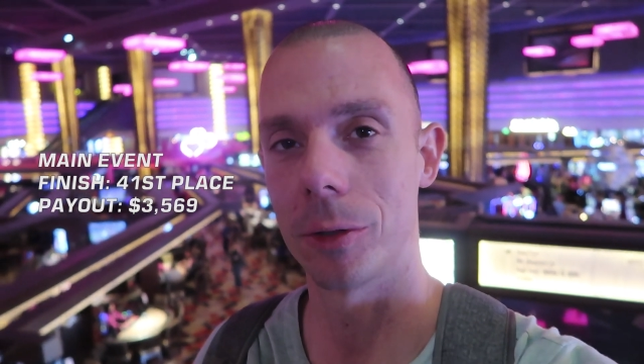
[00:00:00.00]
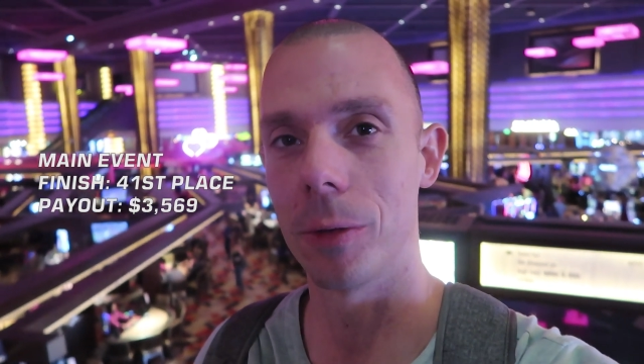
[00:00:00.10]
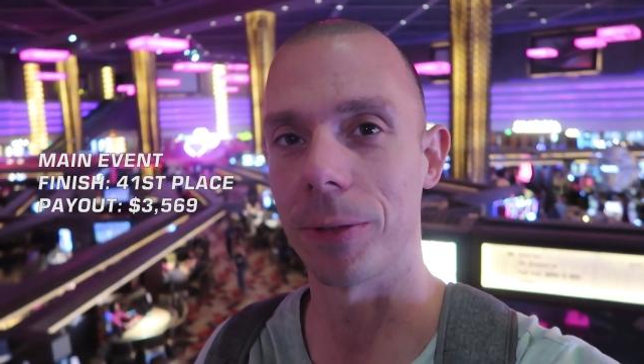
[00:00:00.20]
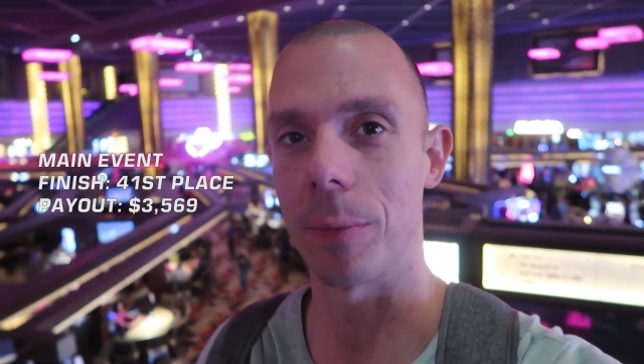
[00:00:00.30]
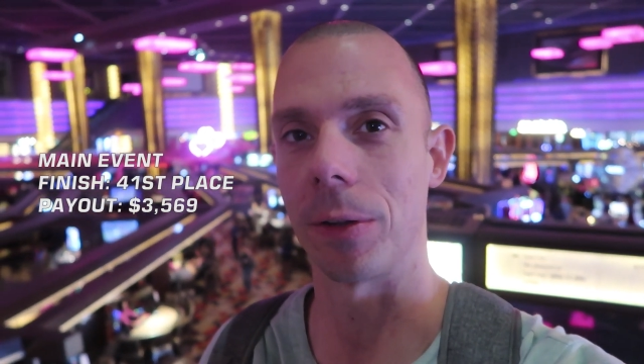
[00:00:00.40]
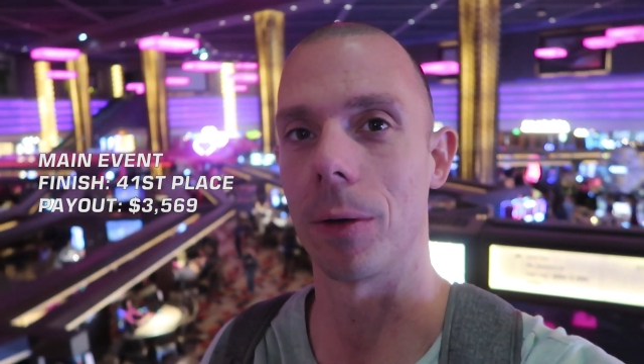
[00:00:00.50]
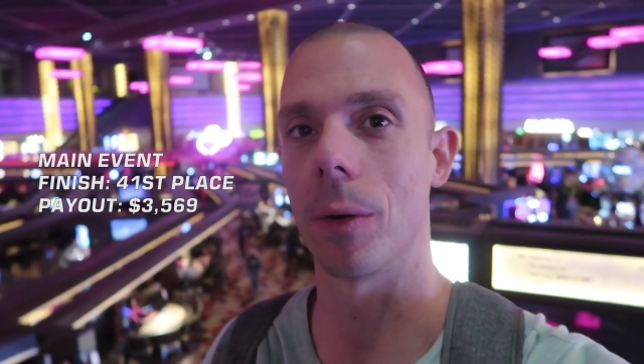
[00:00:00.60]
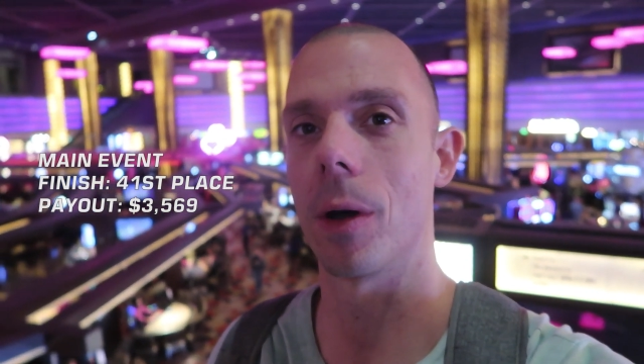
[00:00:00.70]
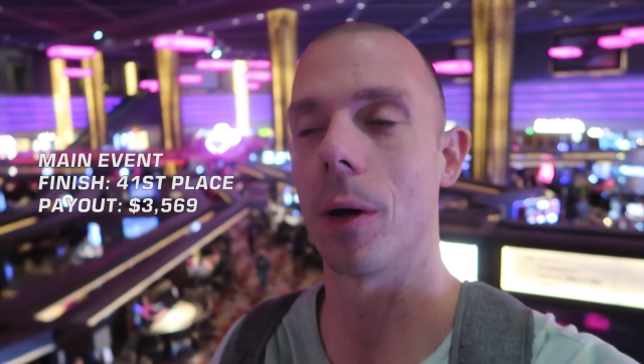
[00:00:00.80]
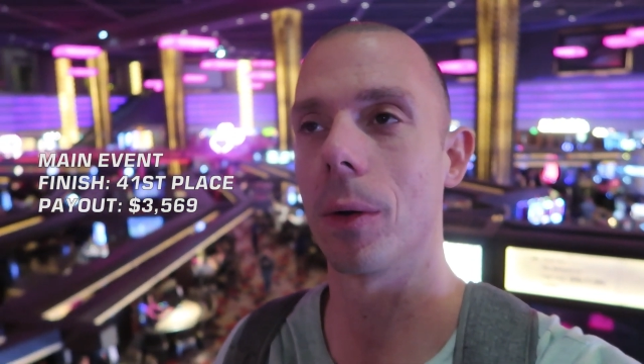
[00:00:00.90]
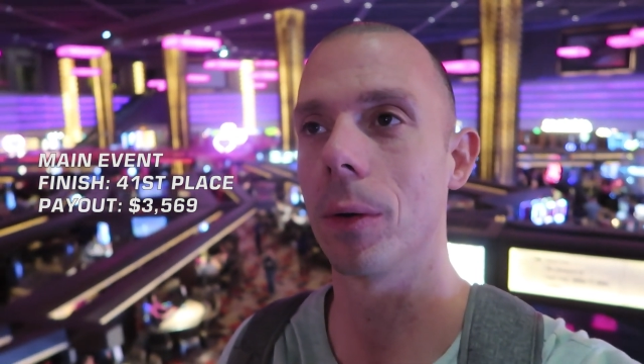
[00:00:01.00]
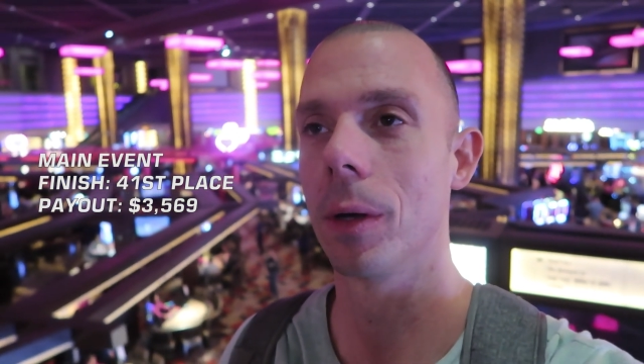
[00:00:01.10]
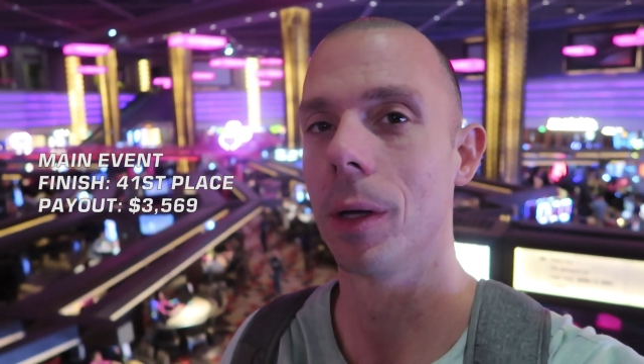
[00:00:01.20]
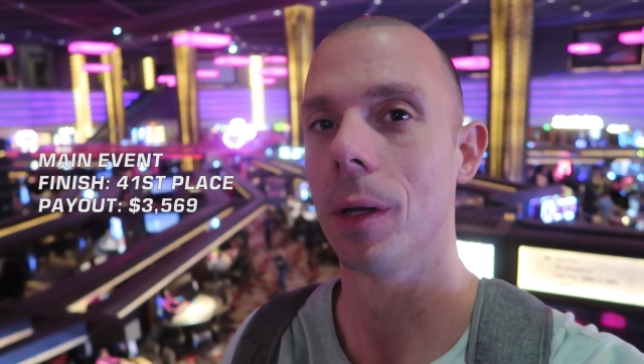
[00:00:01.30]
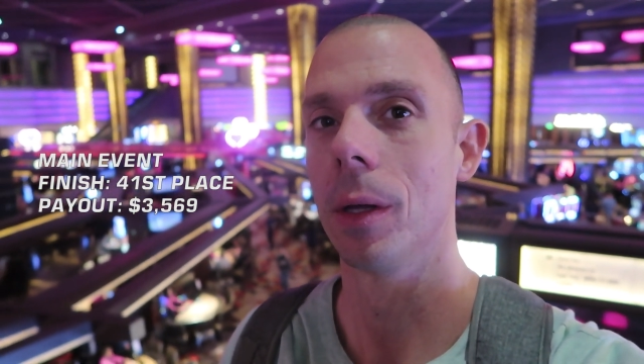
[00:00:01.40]
2 flips in a row.
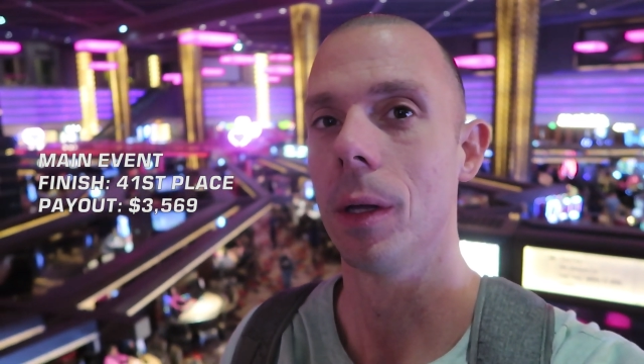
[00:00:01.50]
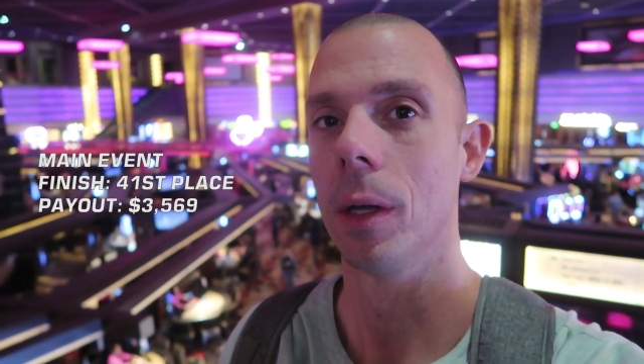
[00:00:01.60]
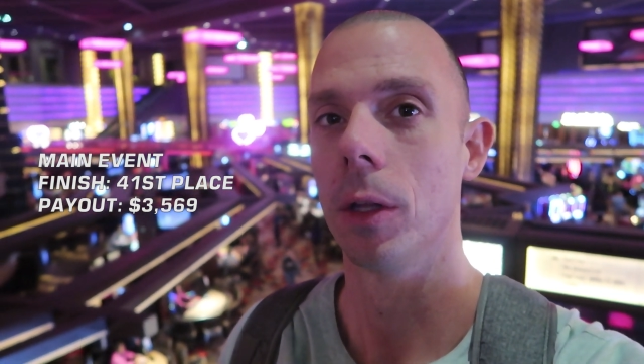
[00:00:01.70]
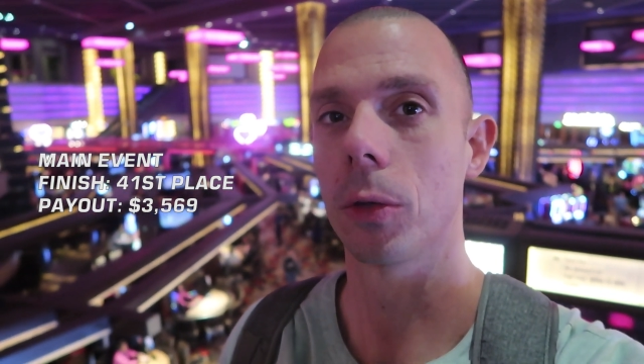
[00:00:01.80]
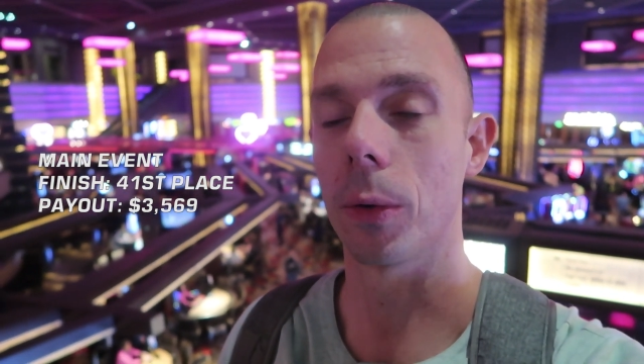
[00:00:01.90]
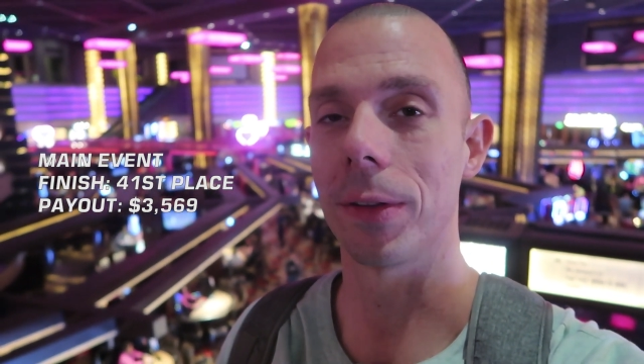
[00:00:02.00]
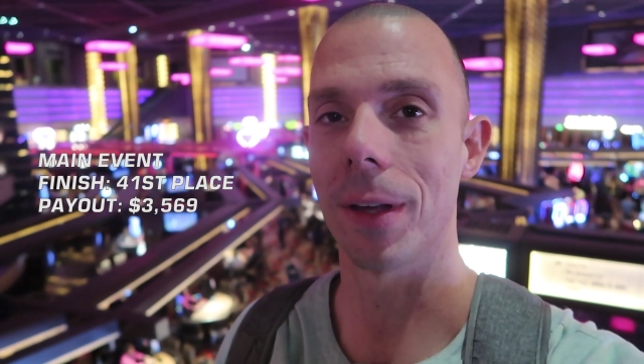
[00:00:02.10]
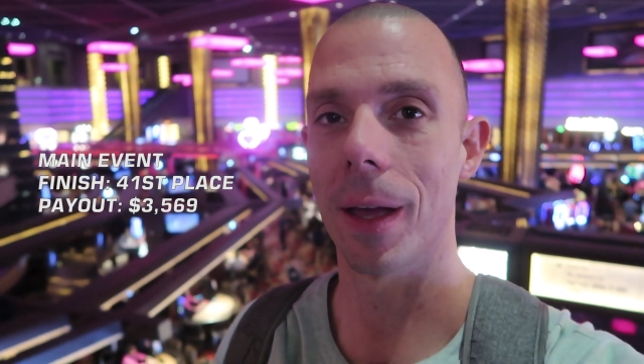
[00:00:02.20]
towards